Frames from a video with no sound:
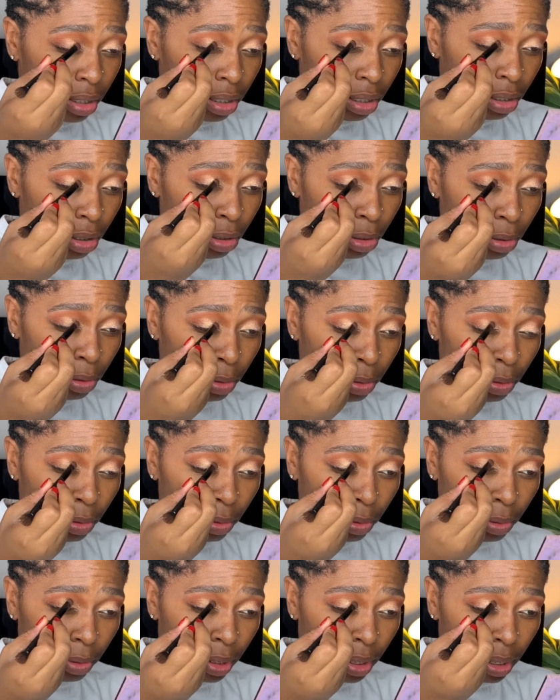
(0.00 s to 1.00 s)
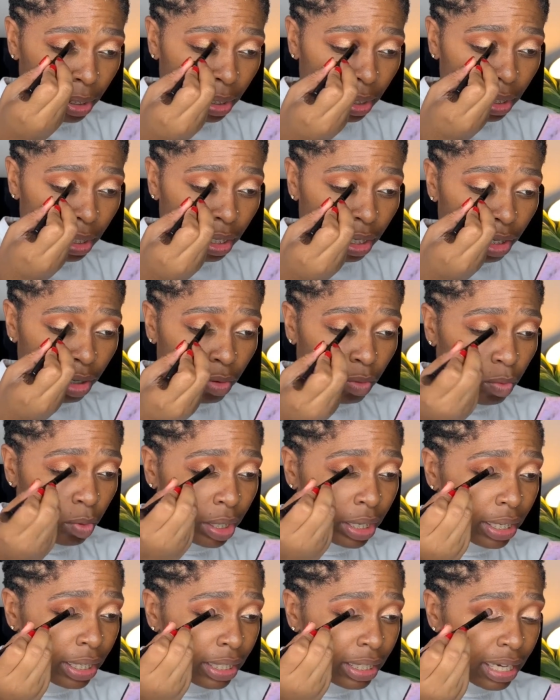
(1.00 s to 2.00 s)
who
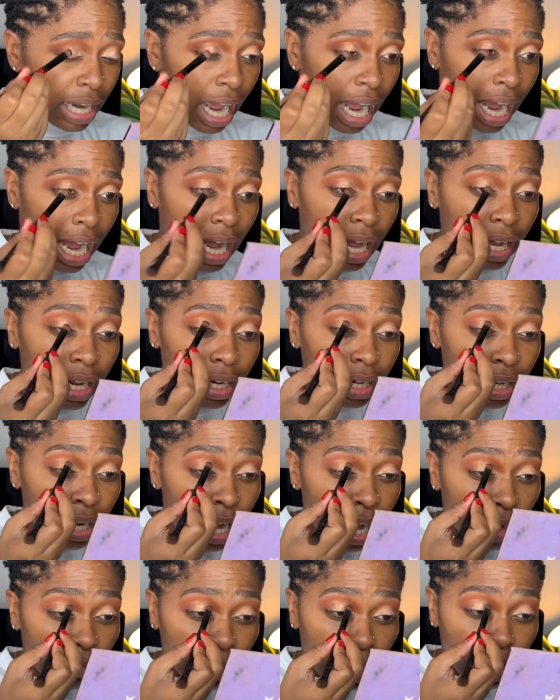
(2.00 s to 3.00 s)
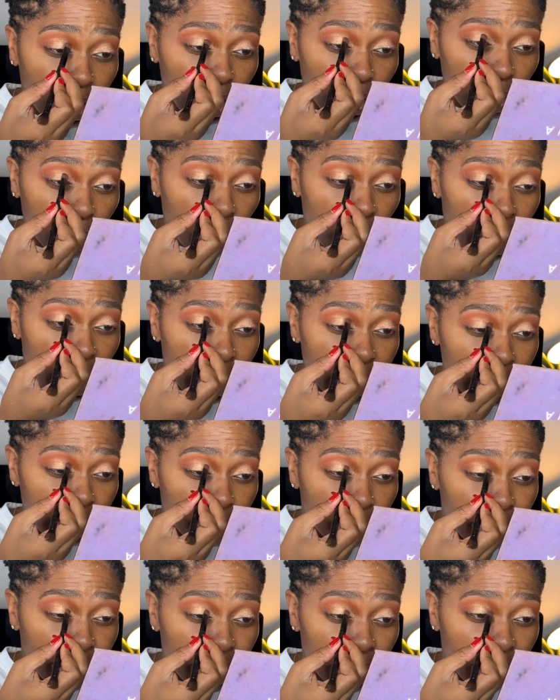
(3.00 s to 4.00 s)
would not have otherwise
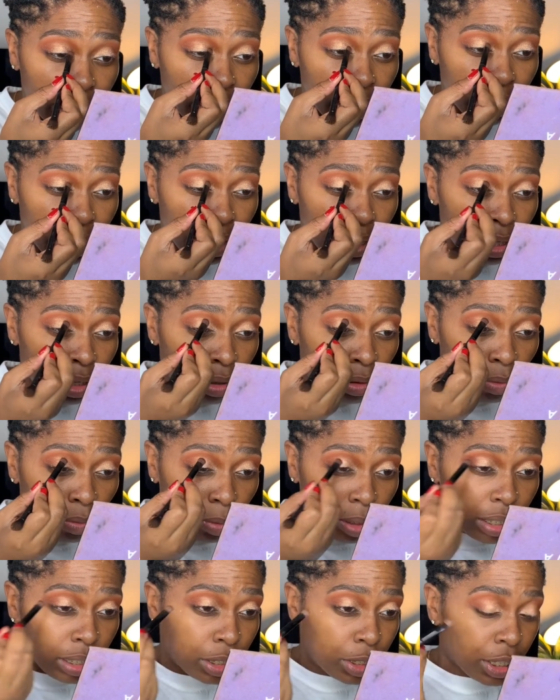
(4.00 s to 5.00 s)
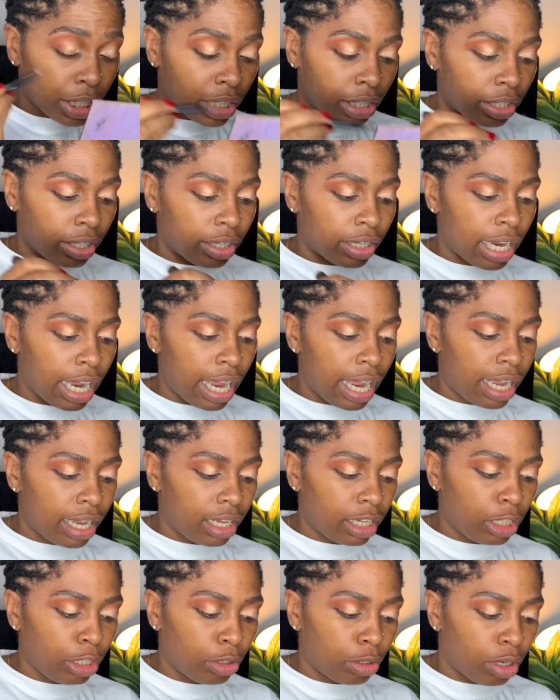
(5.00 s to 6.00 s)
been with each other,
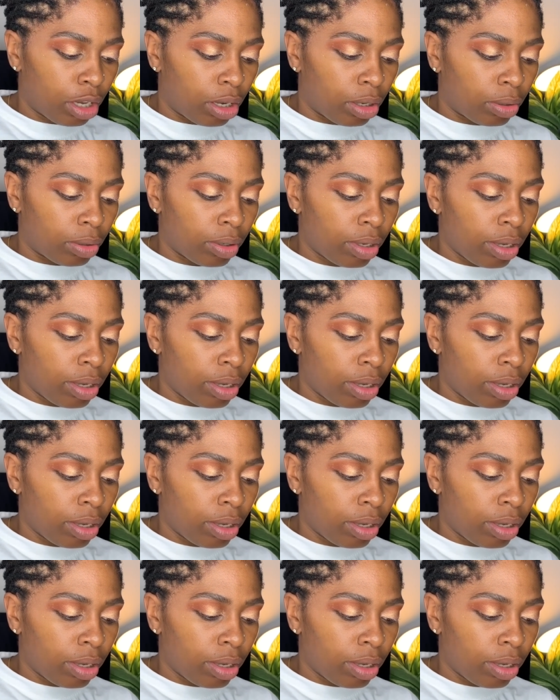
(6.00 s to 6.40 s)
you know,